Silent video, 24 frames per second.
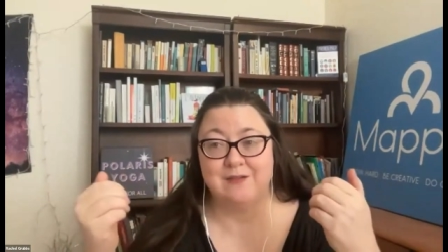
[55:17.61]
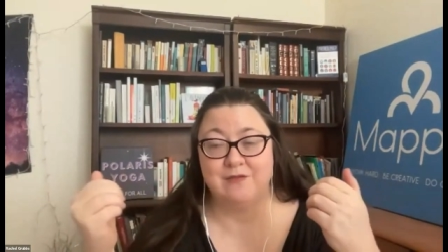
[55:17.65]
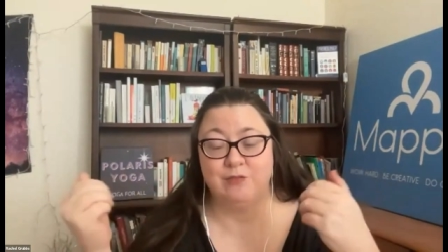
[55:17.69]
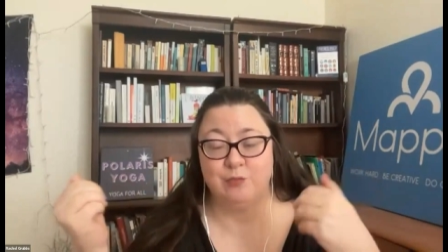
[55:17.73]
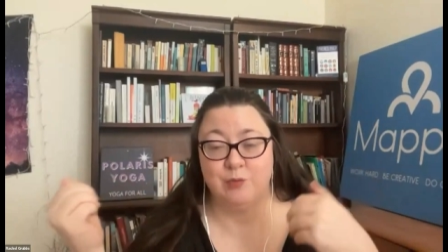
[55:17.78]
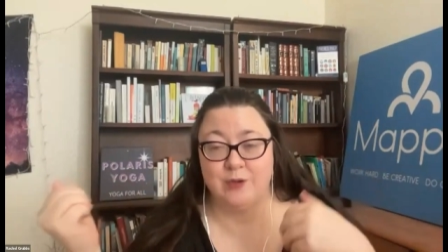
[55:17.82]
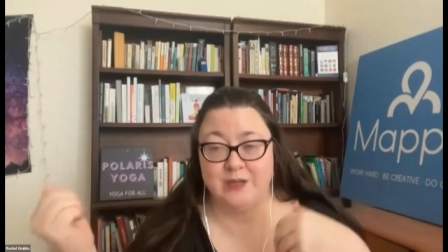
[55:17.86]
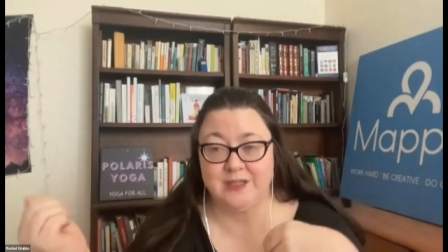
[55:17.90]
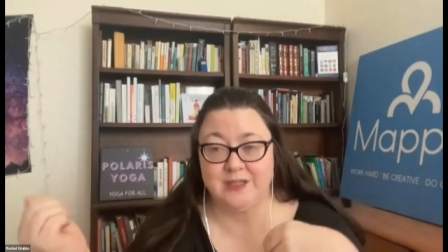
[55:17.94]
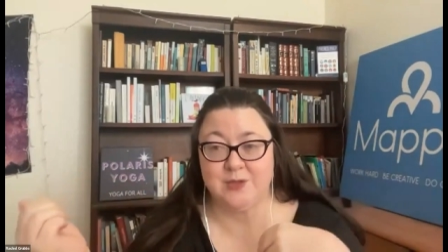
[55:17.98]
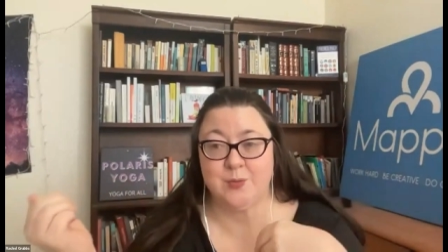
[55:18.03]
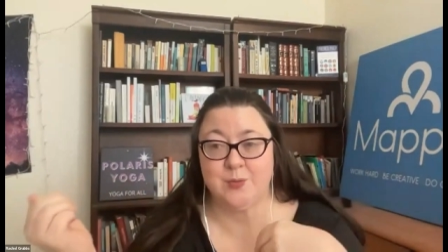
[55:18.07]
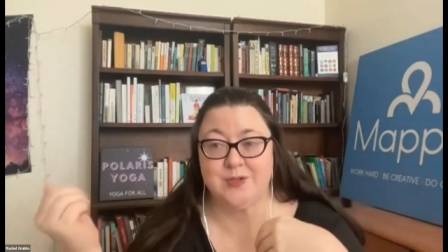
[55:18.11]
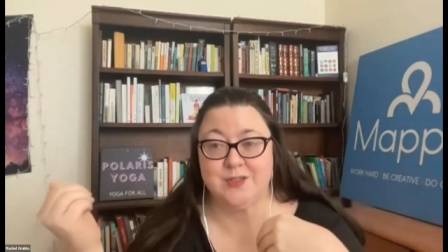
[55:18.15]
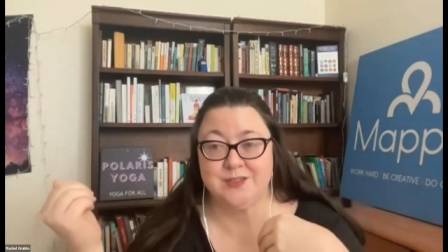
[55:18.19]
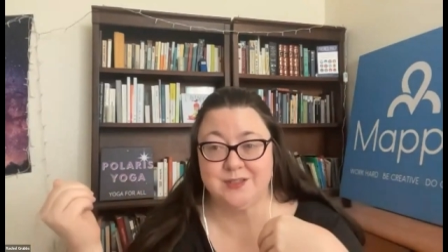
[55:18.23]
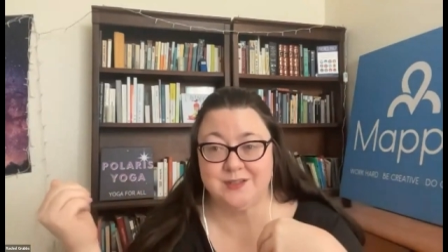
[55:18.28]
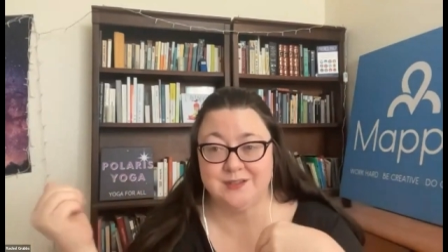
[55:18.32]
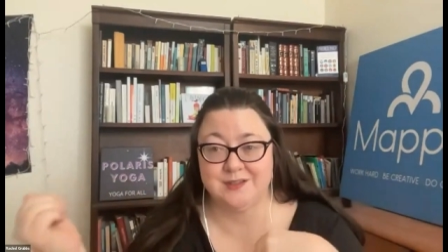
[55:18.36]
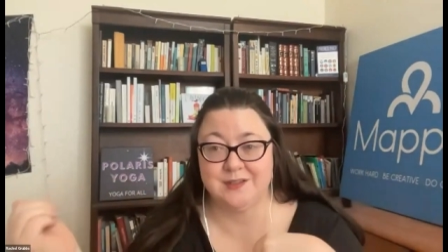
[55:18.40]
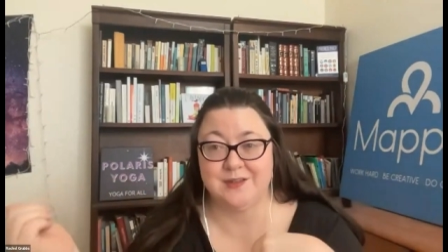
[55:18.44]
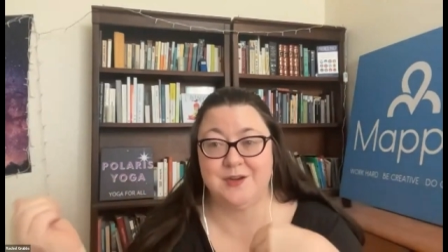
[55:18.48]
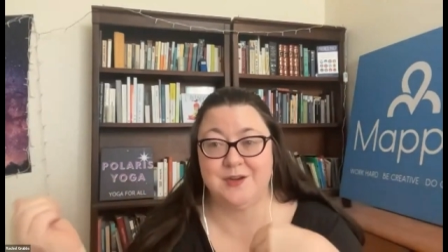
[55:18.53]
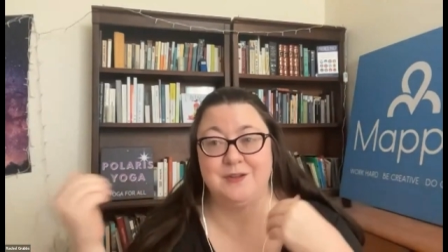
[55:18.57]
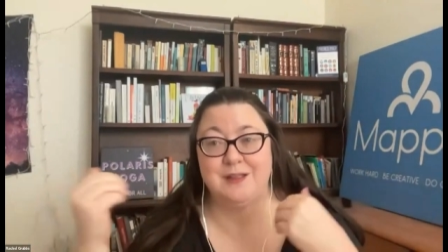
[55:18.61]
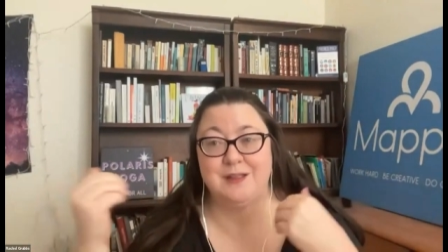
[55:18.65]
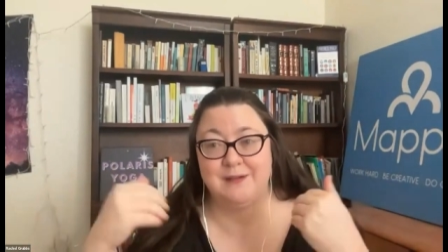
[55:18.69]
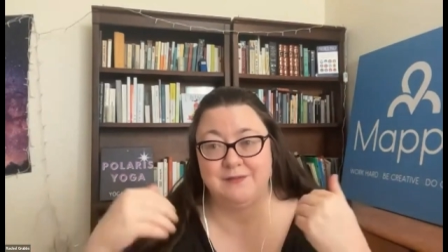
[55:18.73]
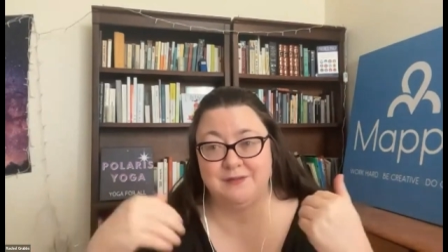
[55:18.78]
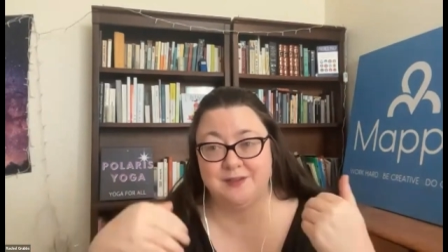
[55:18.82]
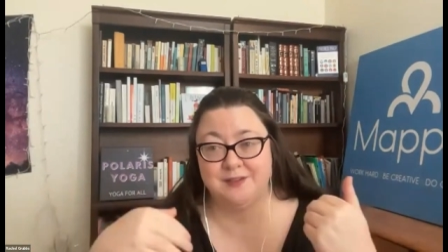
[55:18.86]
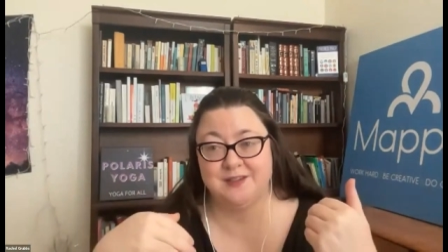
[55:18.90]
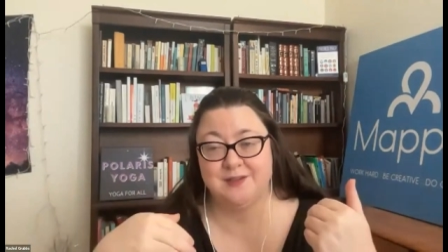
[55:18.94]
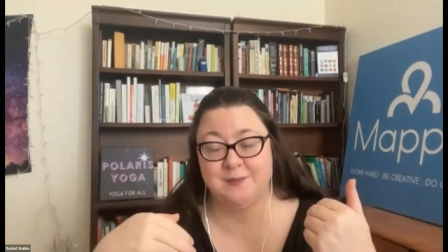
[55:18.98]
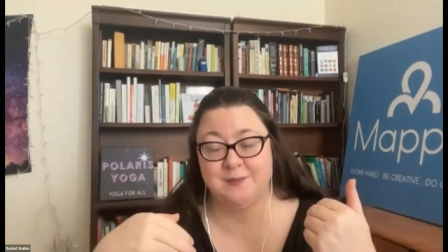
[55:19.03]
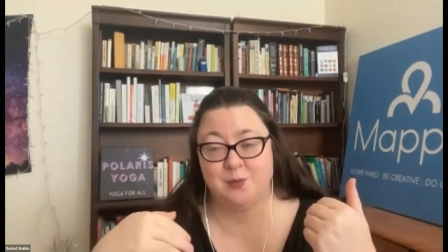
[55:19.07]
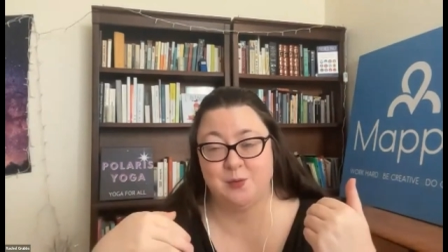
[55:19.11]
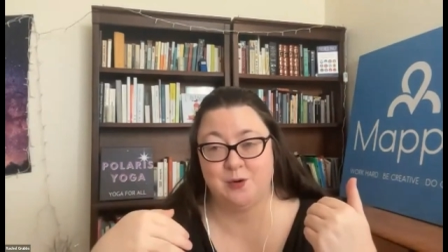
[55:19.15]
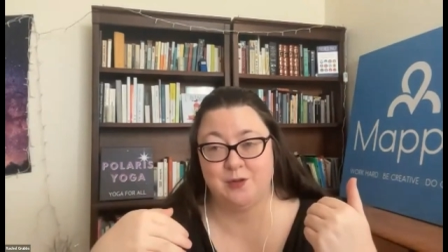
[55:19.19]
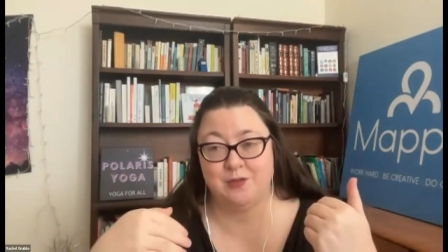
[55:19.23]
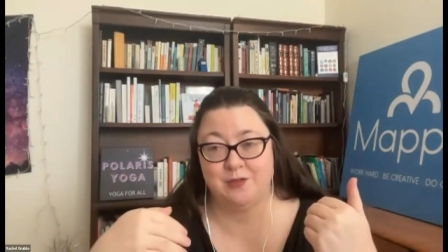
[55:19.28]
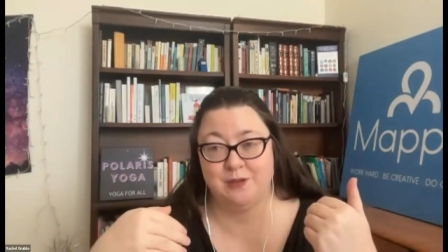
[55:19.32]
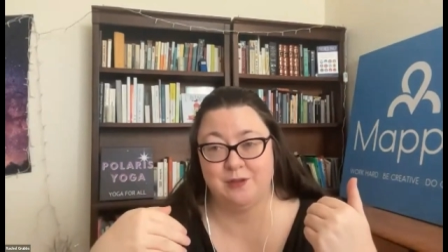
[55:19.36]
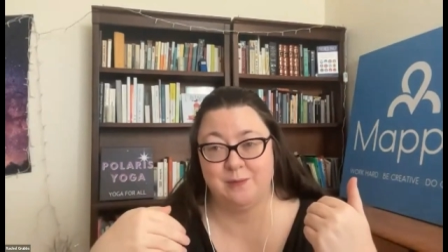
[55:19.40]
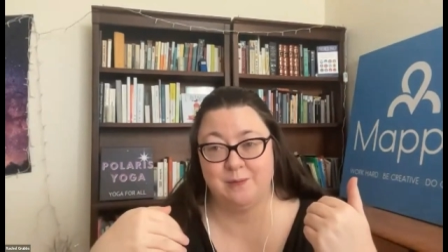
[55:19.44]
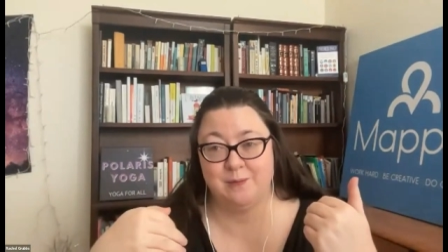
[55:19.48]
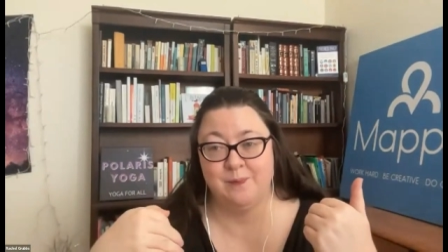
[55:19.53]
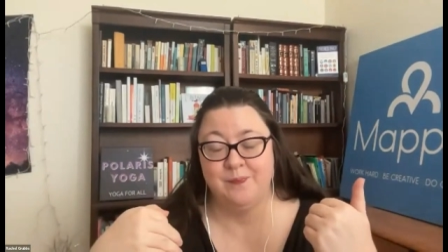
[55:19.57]
of resources in their life to support
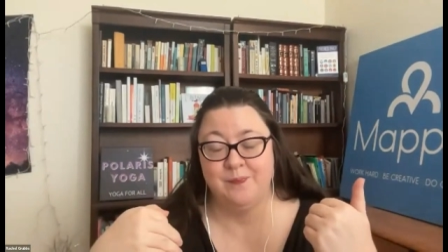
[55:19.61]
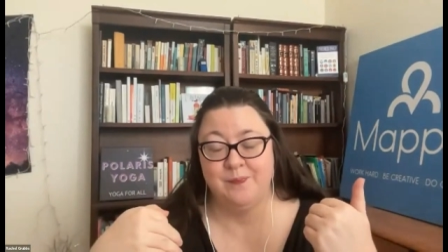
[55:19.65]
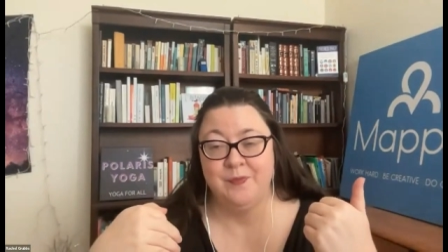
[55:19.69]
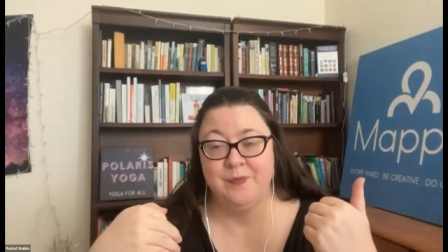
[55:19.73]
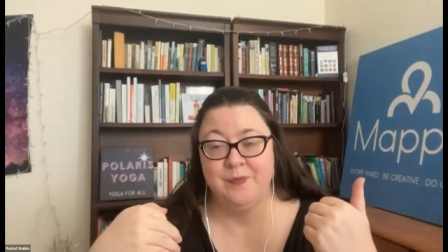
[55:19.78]
them.